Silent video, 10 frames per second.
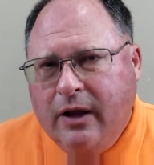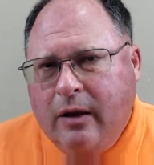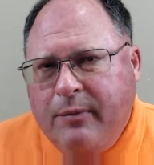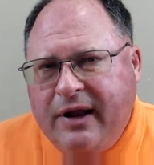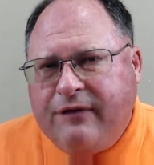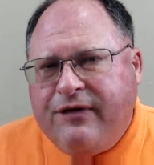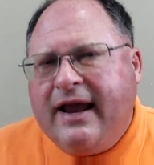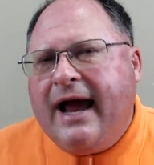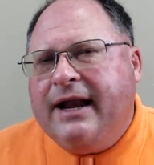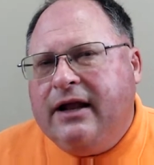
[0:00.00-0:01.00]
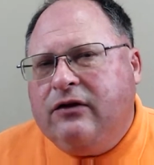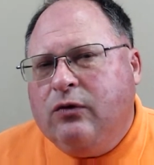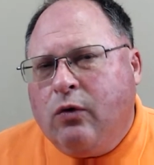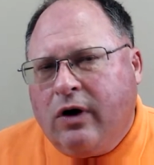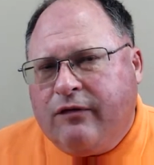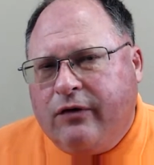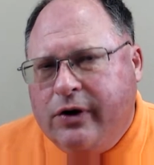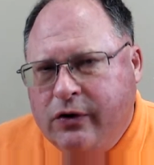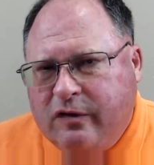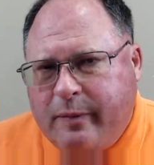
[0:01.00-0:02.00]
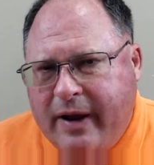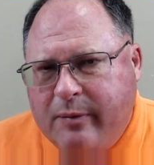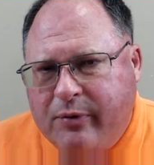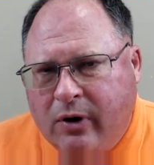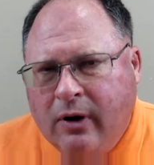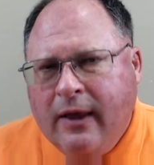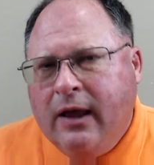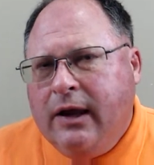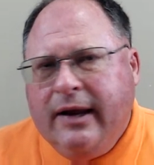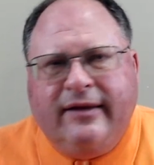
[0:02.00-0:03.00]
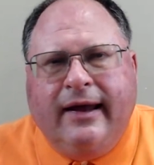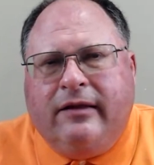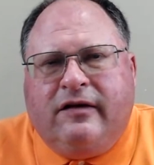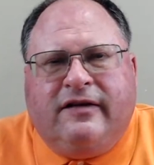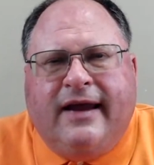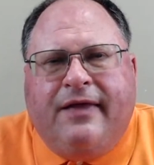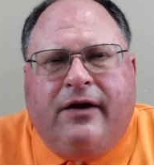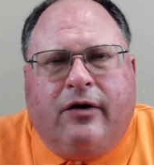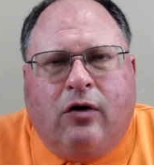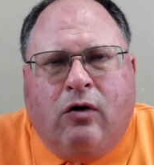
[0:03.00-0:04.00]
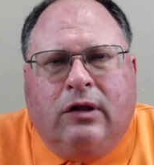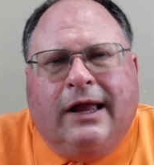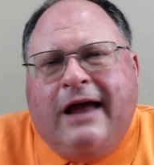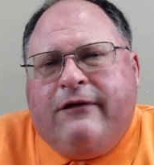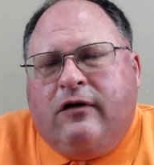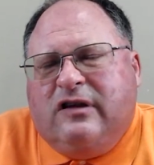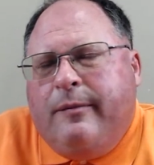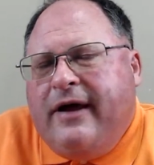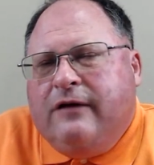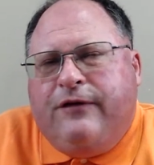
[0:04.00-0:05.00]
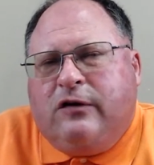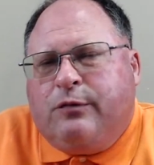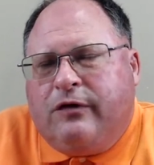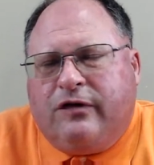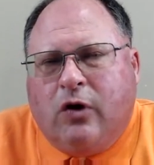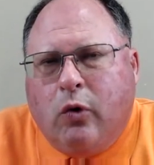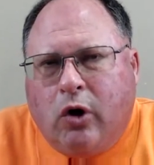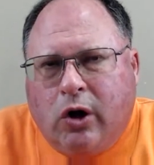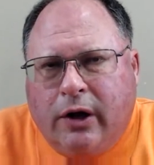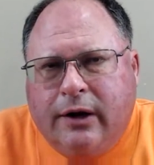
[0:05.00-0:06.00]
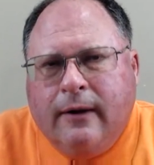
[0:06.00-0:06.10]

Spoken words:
meaning if you got into work for a newspaper, you tend to stay there your whole life because the benefits were so good,